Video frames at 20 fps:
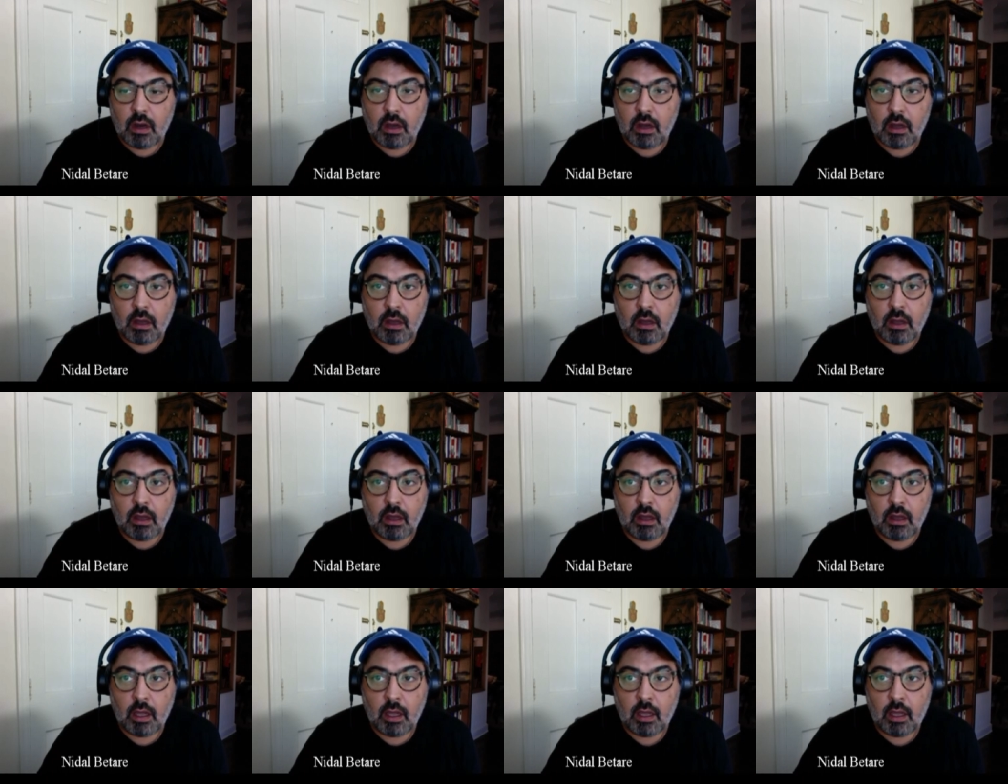
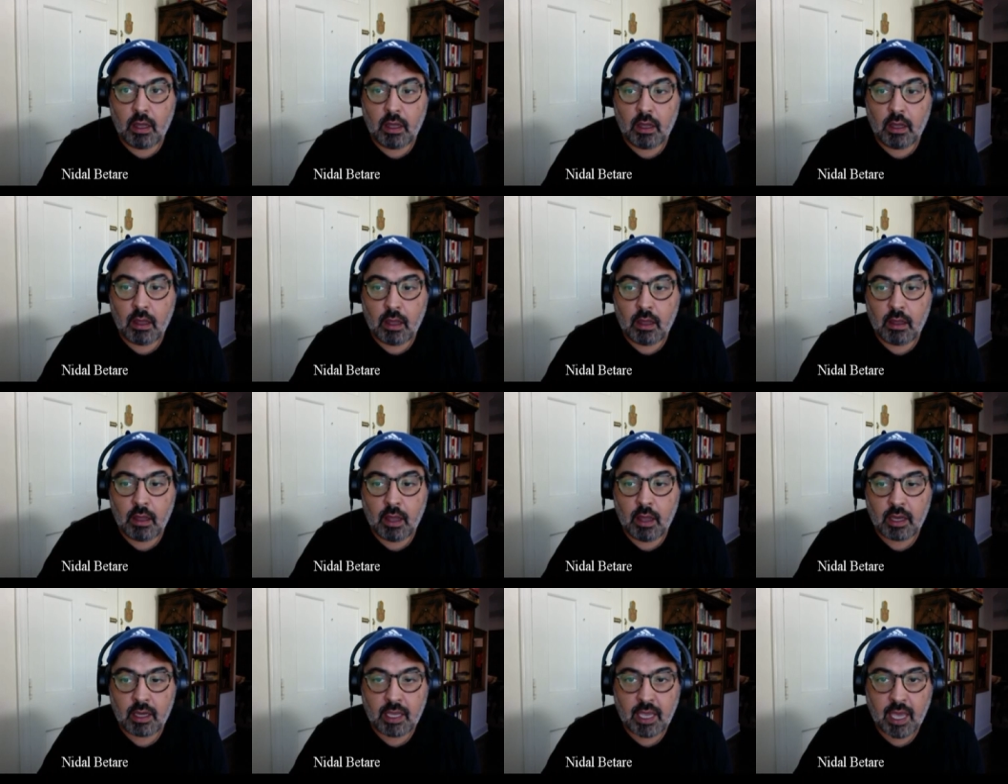uh, uh,
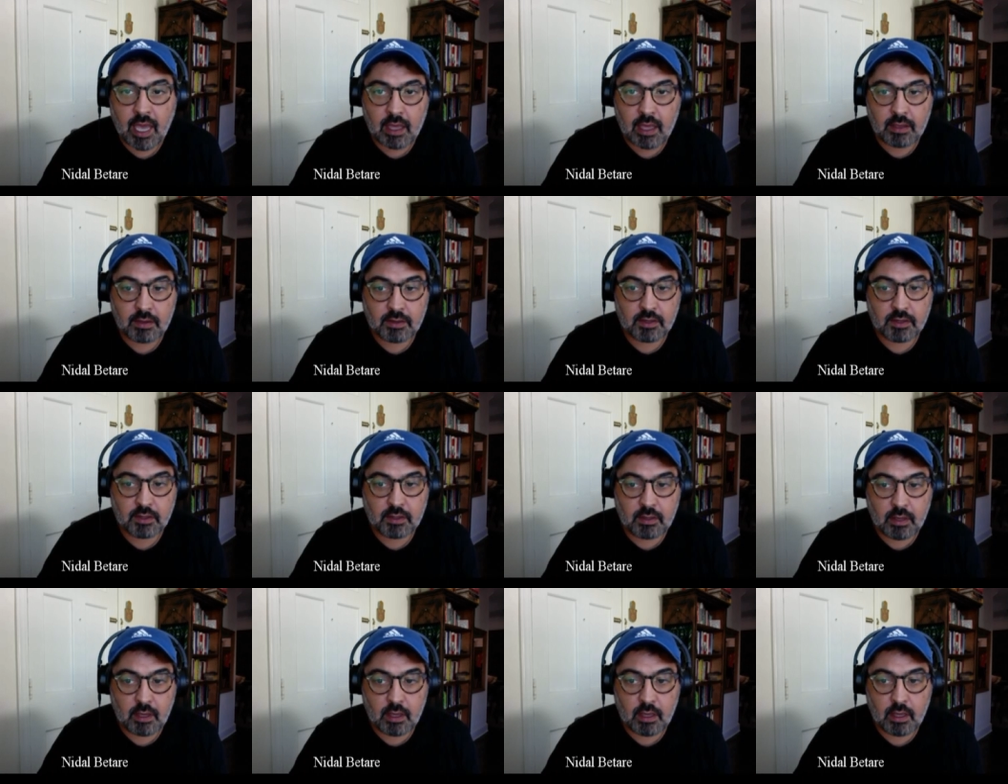against
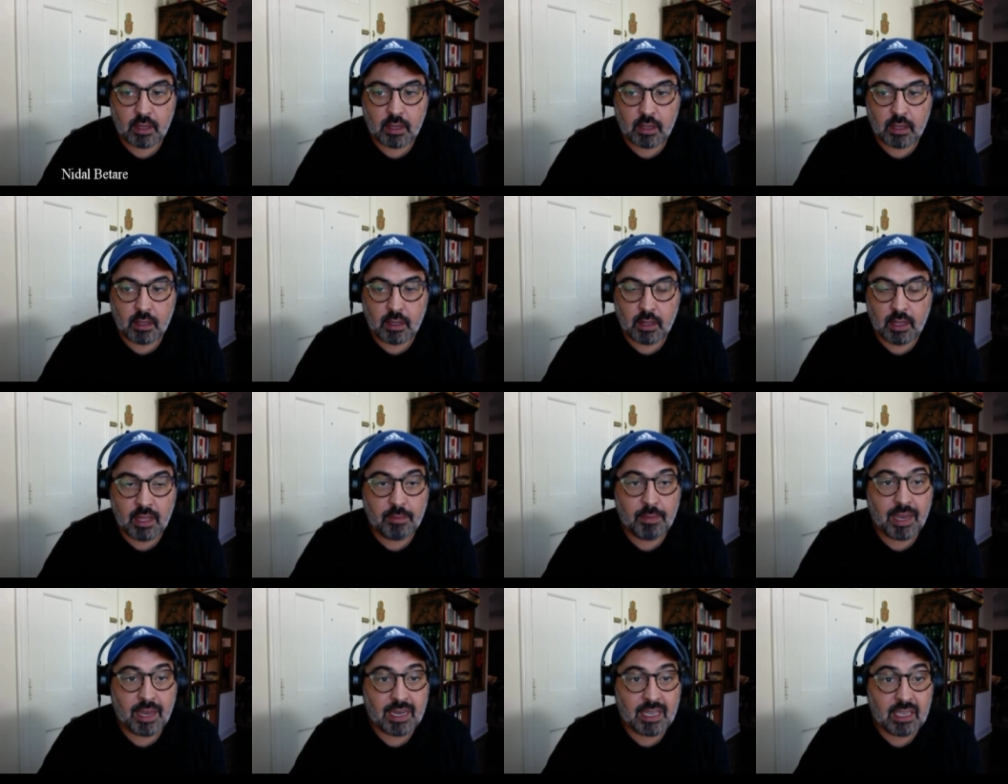uh,
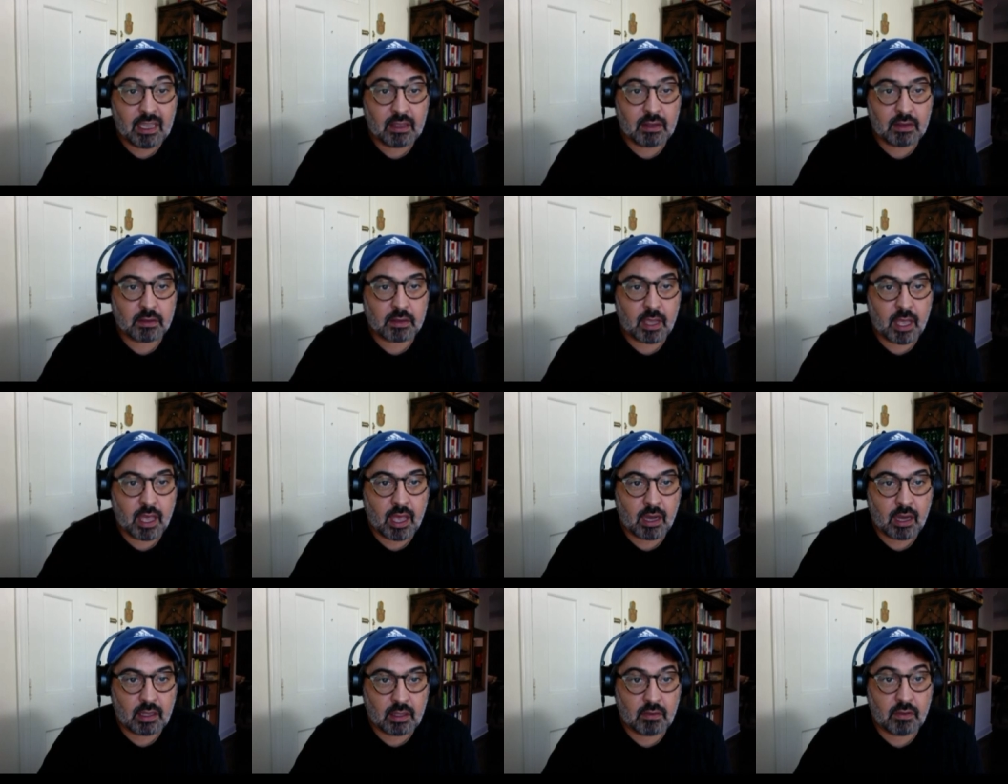Lebanese
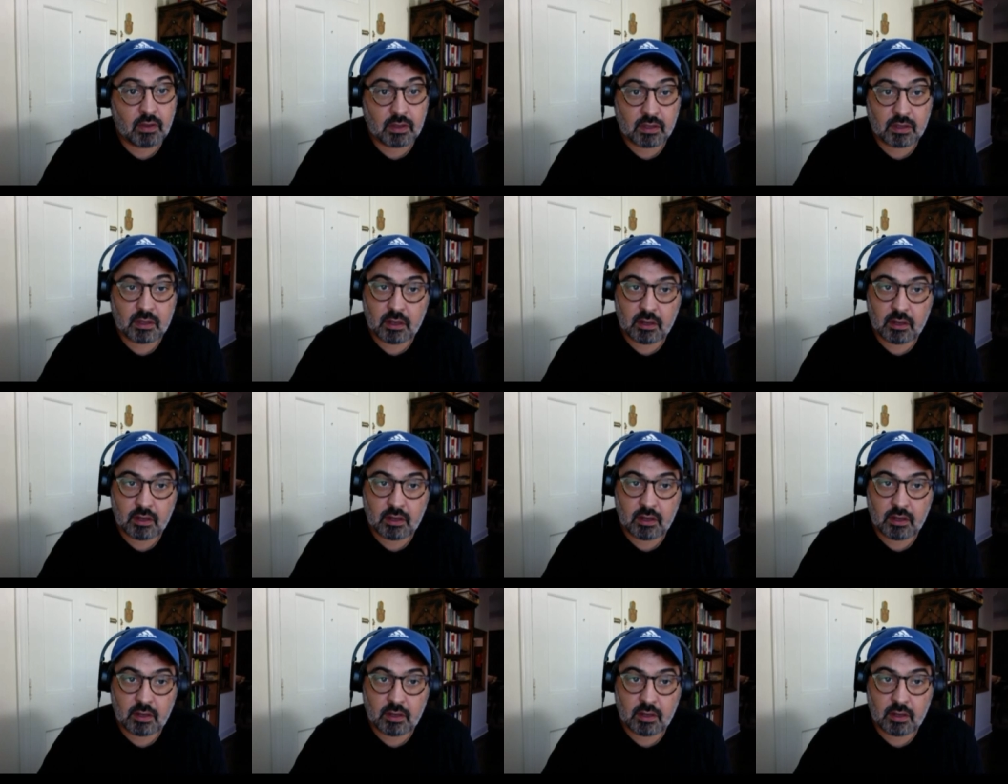activists in